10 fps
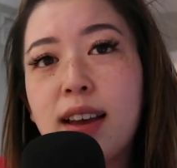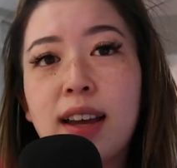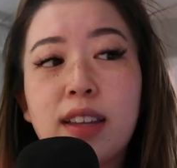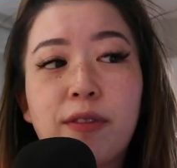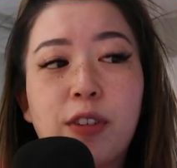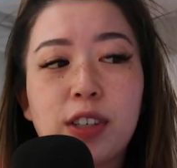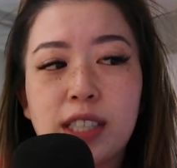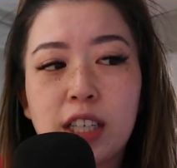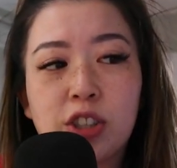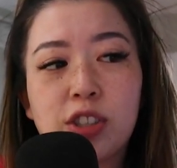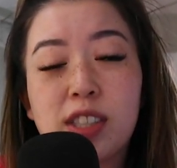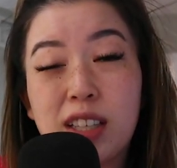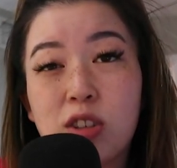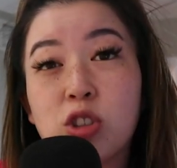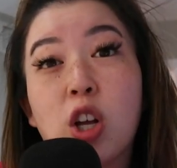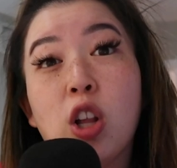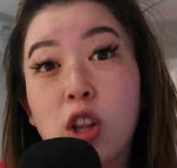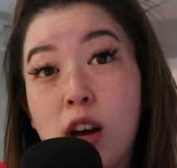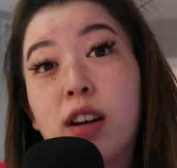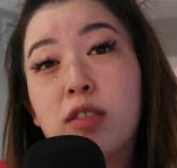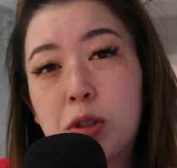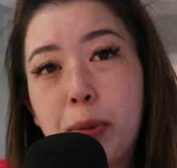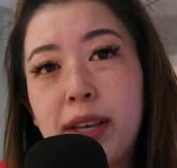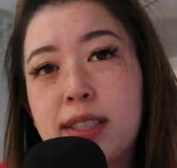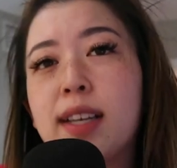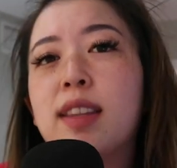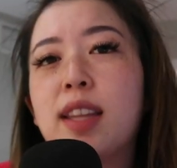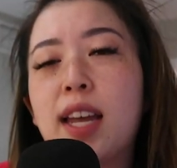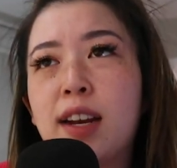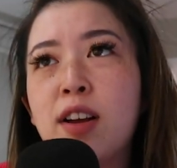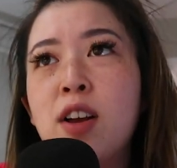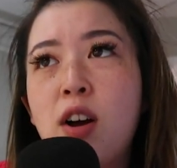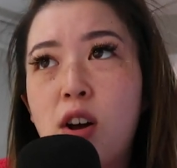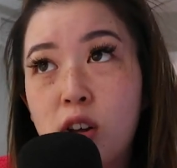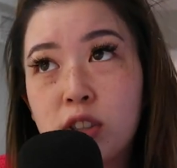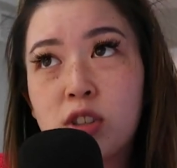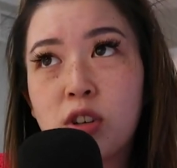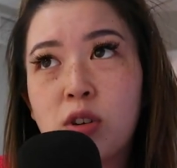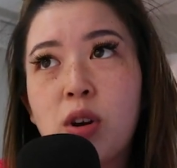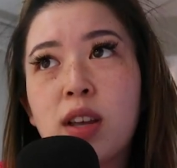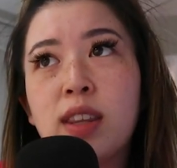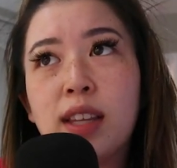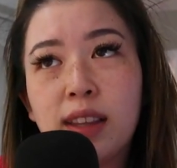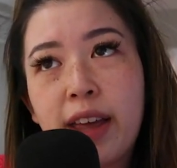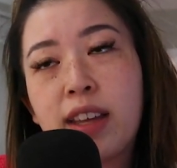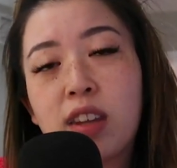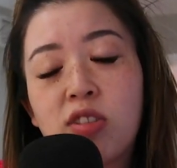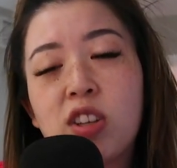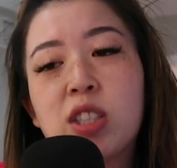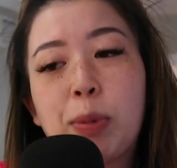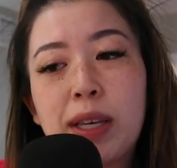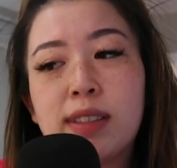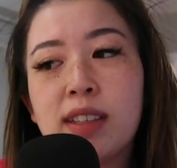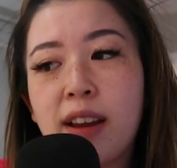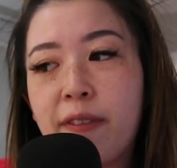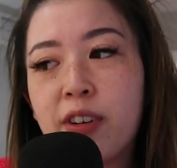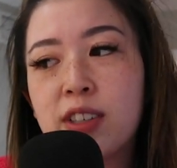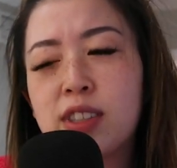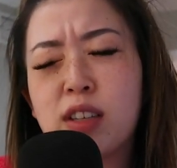And then for a textured set, there's a lot of spikes, and then also the length of the spikes differs.